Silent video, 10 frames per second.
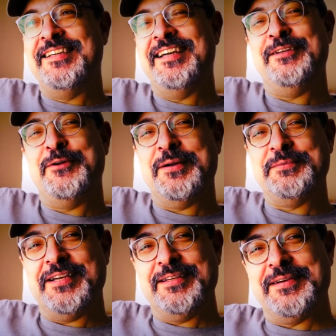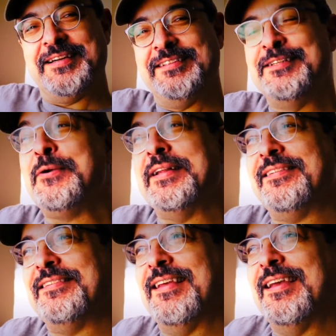yeah, you know what I'm talking about.
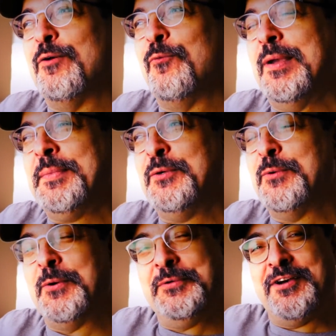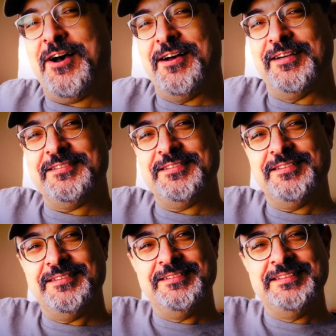Notice women who own dogs,
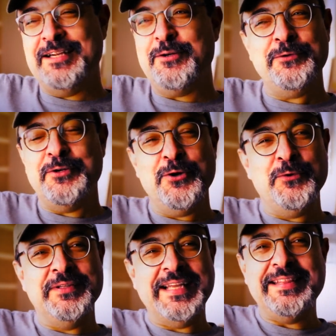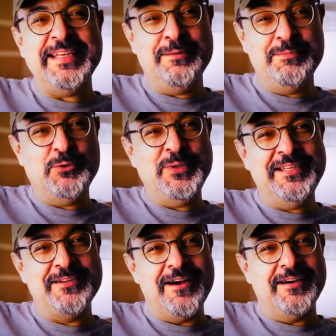they don't own like the in
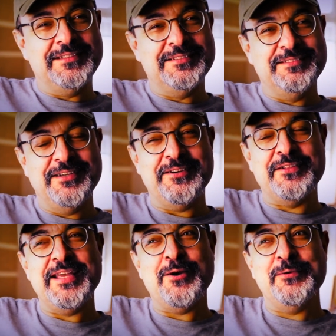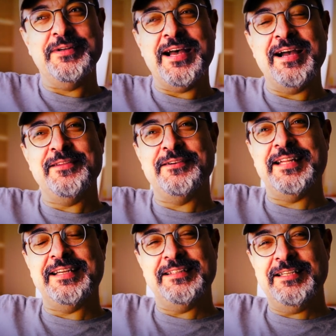between dogs. No, no, no. They own either
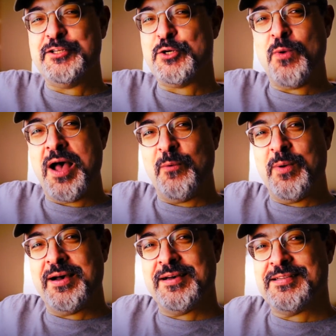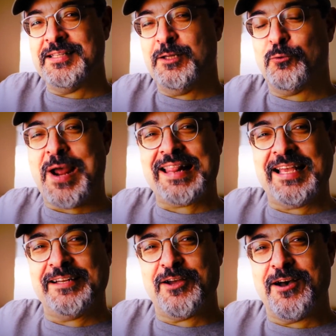like little chihuahuas and little rat
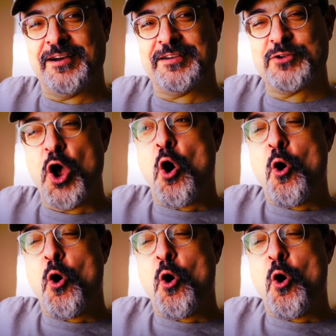like dogs,